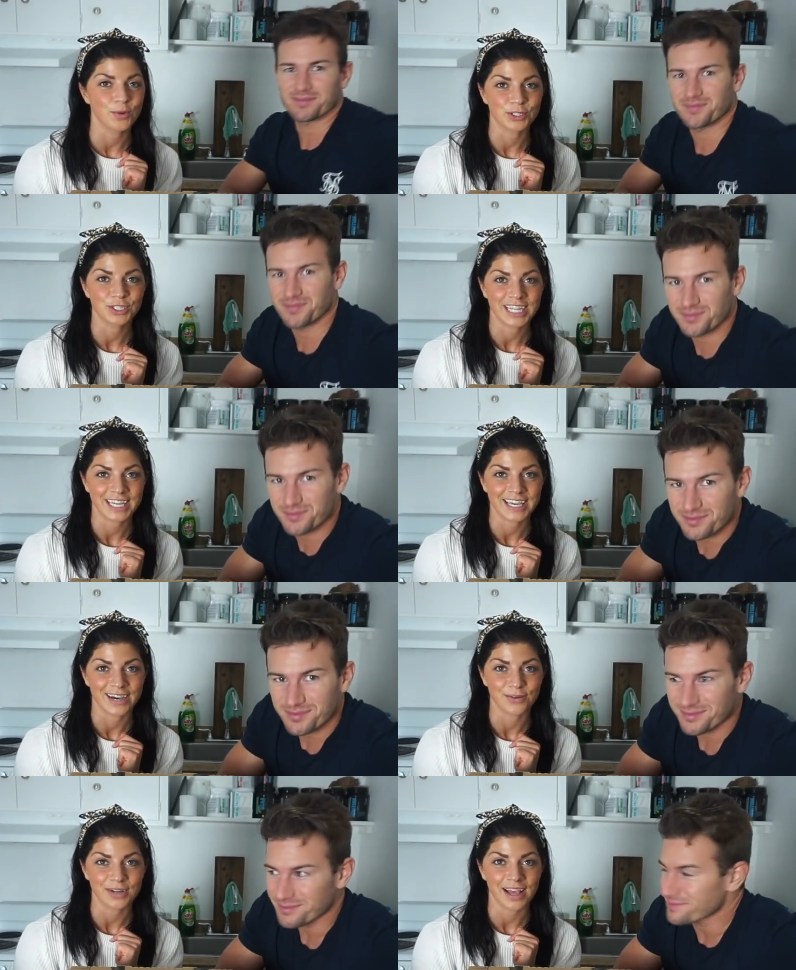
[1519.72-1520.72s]
Speaker 1: ordered
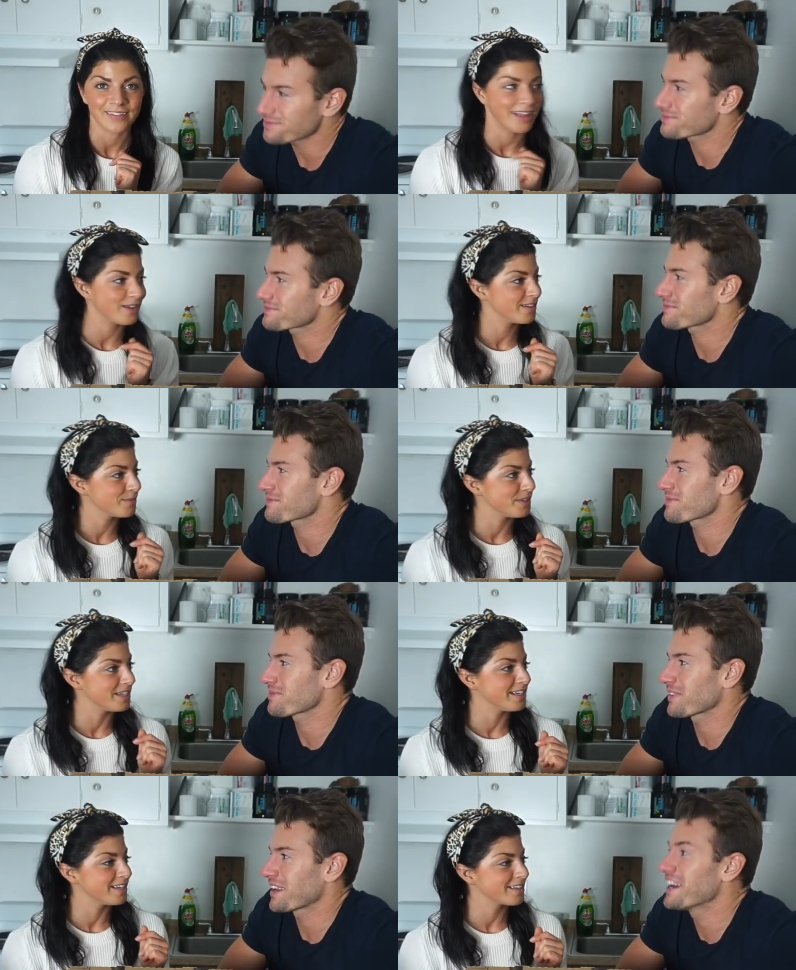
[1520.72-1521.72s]
takeout. And then
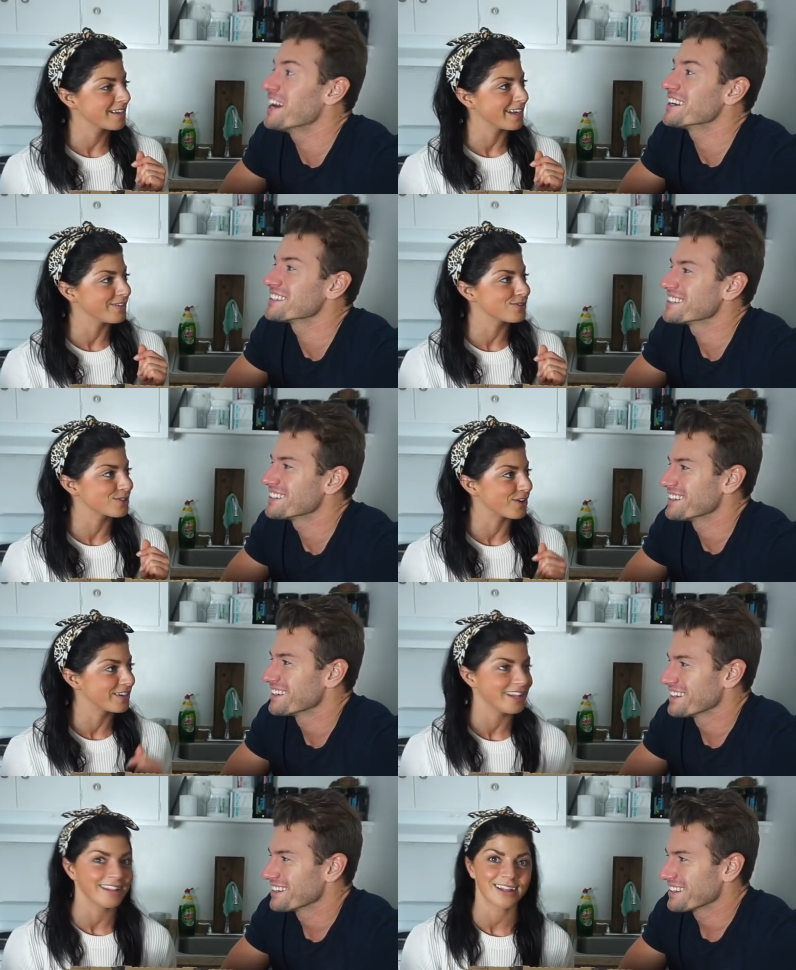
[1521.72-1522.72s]
we kind of
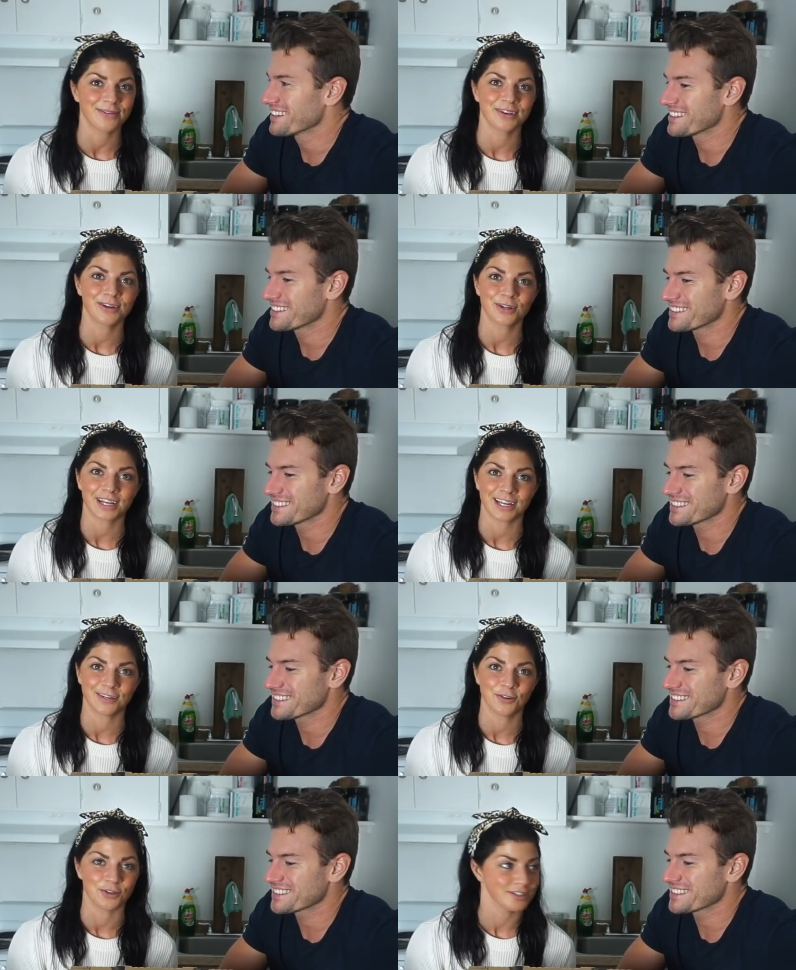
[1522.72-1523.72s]
started, and then we were kind
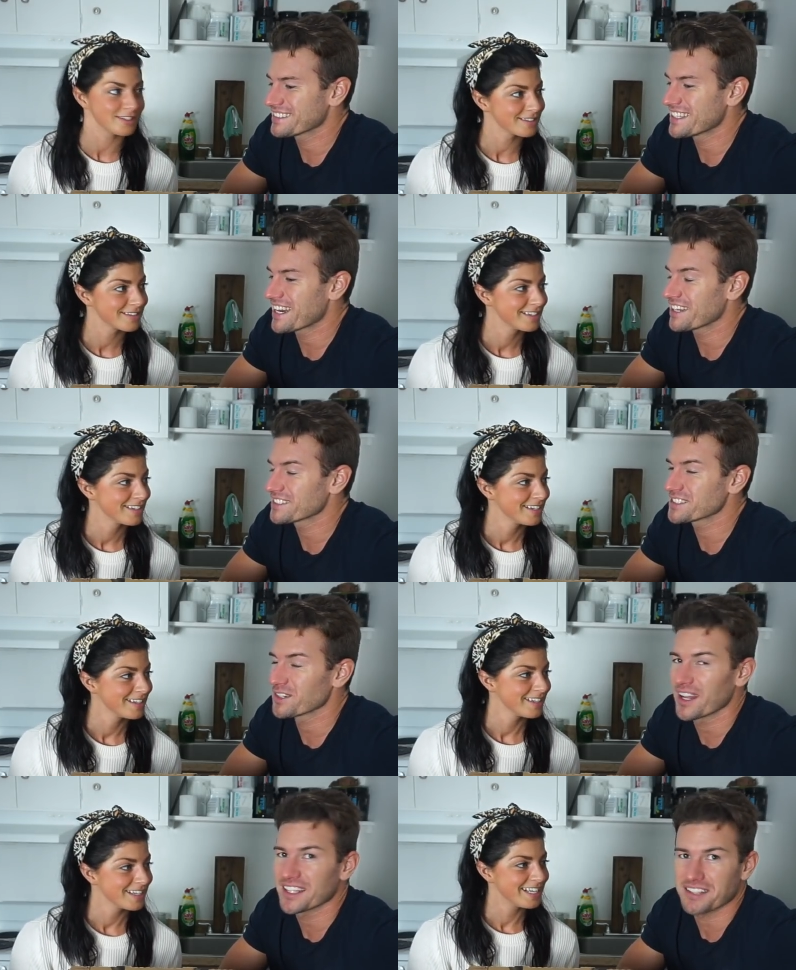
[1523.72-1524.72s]
of hooked.
Speaker 2: Yeah,
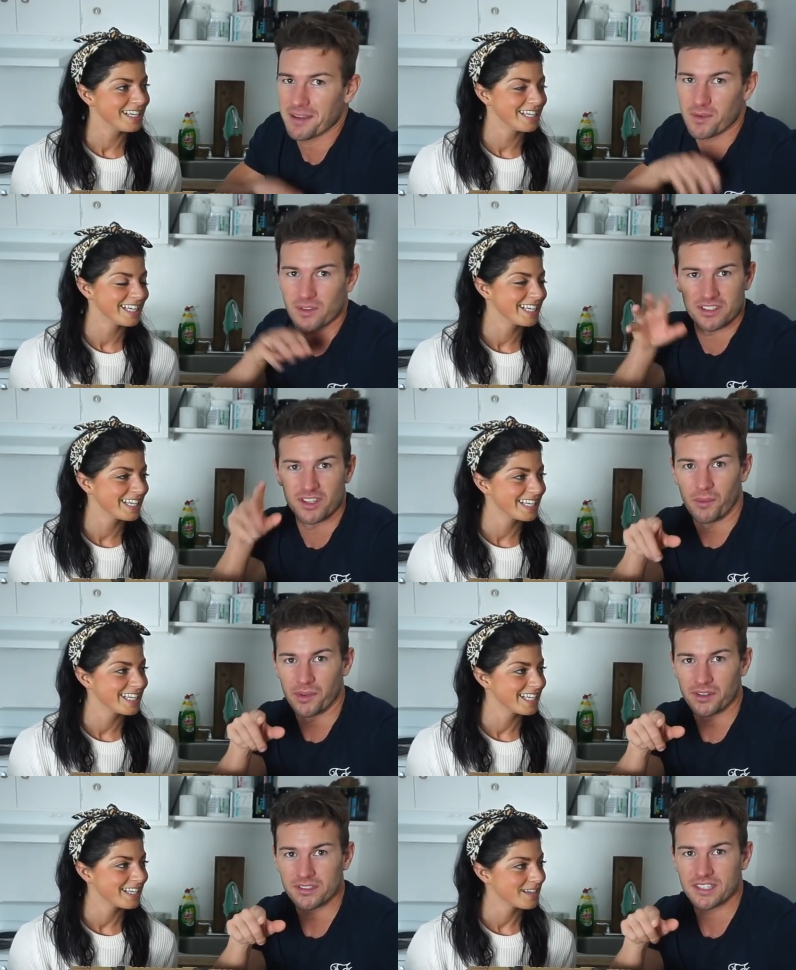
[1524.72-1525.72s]
so last time it was
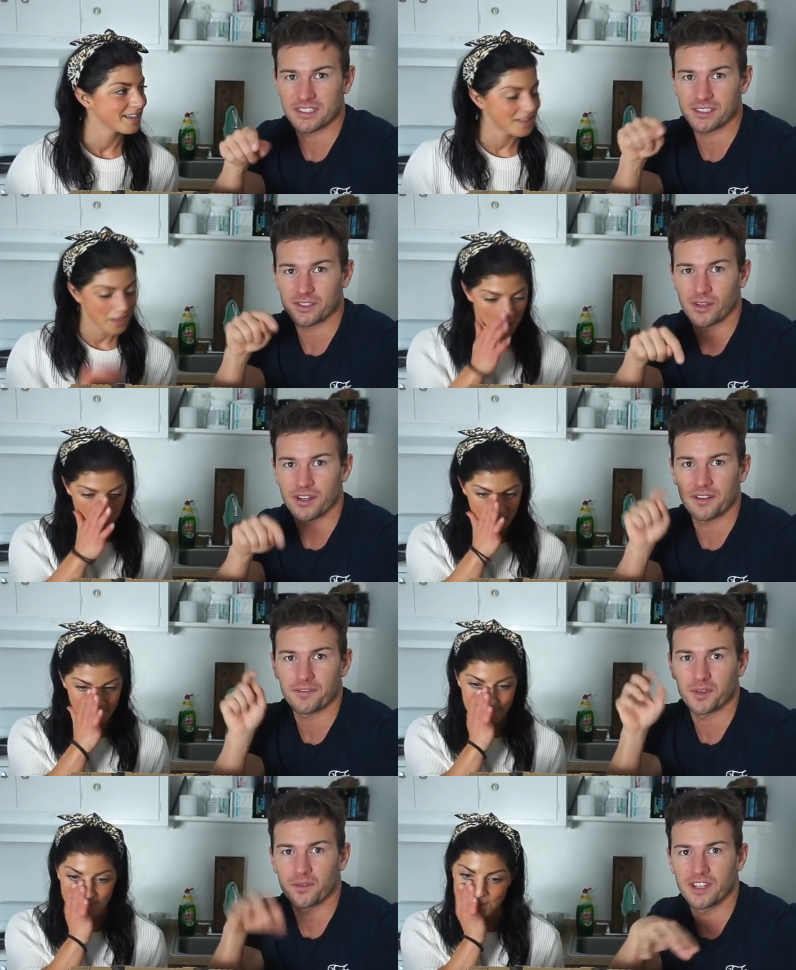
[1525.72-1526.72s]
Domino's, as you saw a
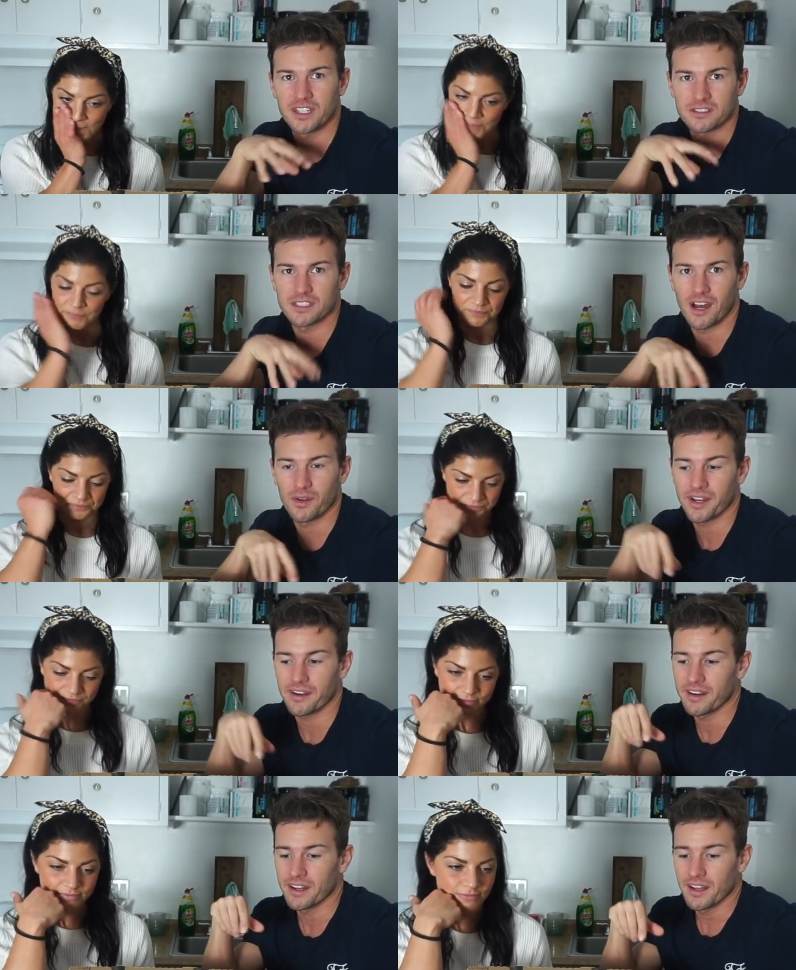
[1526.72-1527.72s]
few videos down
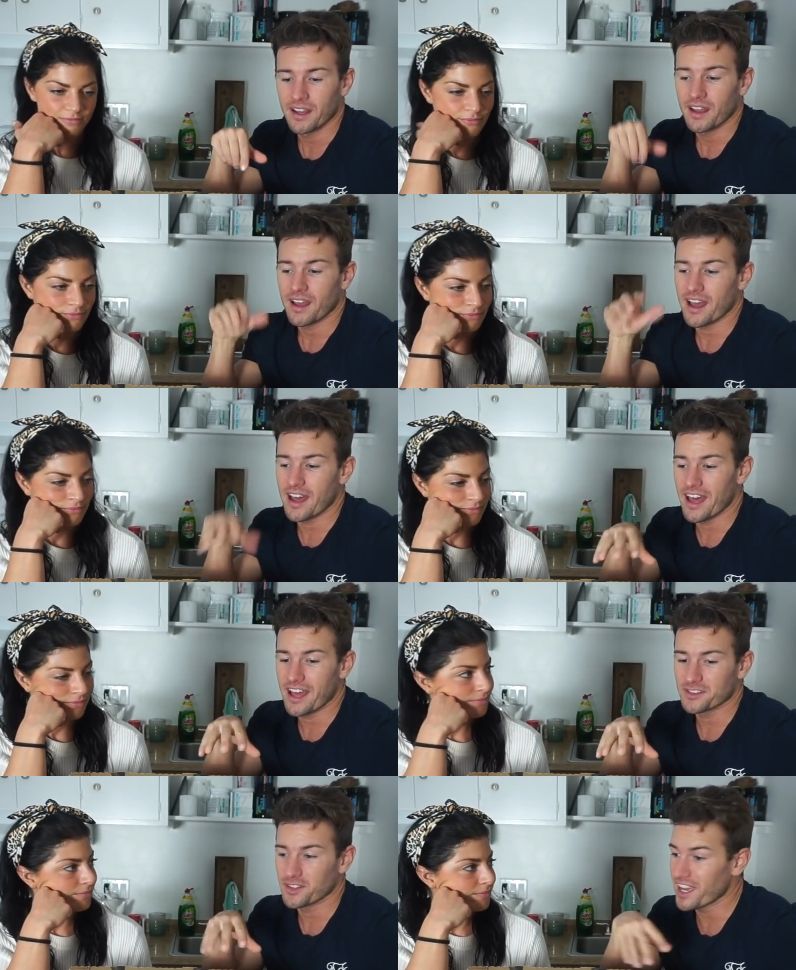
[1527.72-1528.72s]
here.
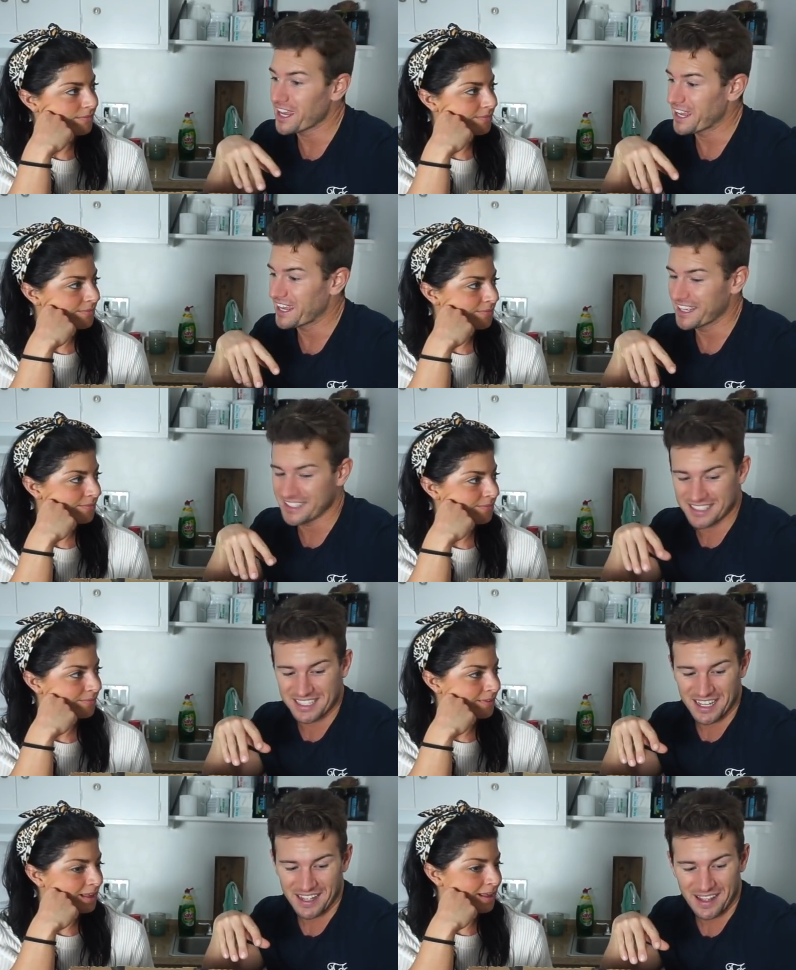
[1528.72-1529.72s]
Uh, today it's